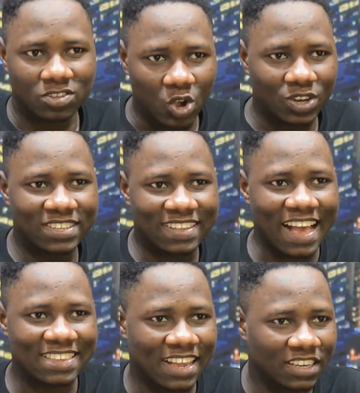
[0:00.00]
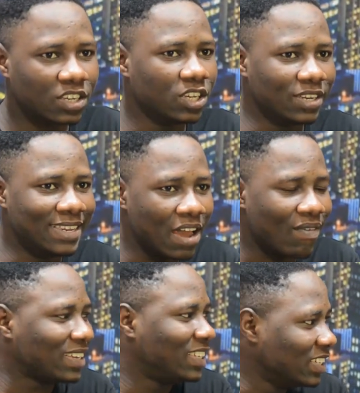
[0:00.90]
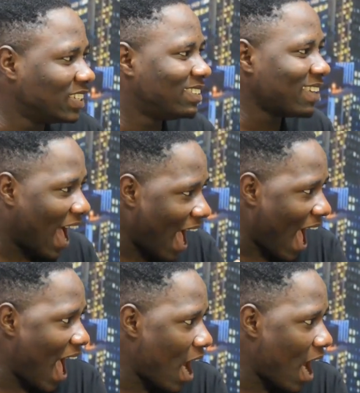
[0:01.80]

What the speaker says: So this guy said he never chased her